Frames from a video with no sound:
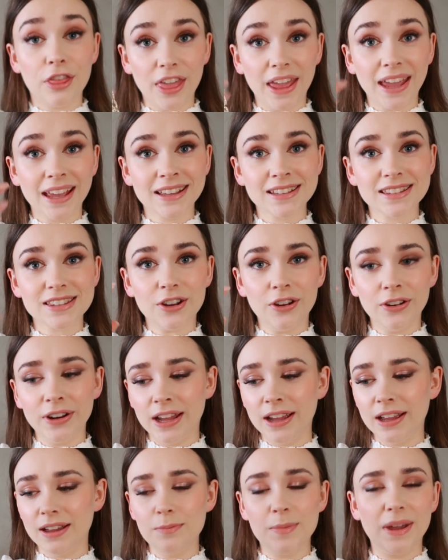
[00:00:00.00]
things on
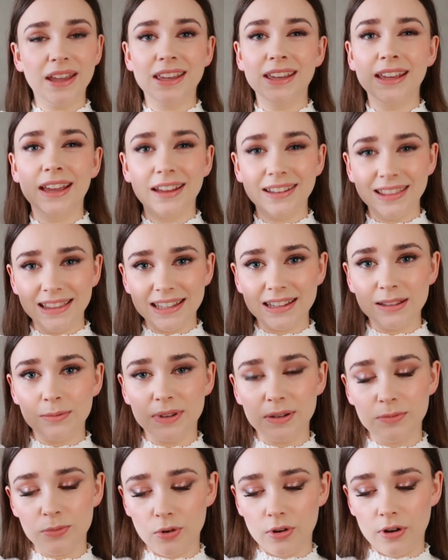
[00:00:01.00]
it, making it a little
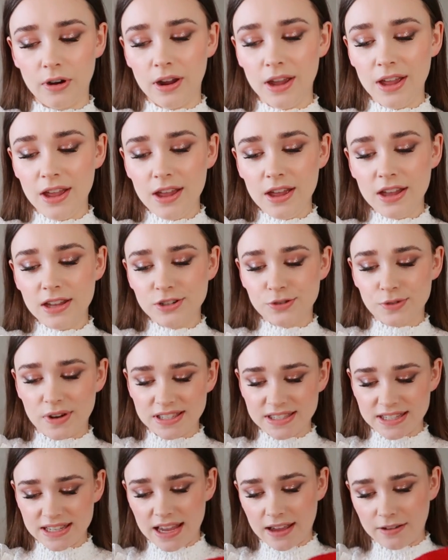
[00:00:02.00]
bit more
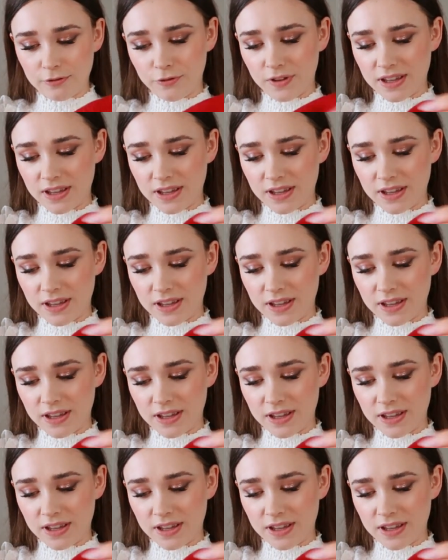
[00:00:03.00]
dressy and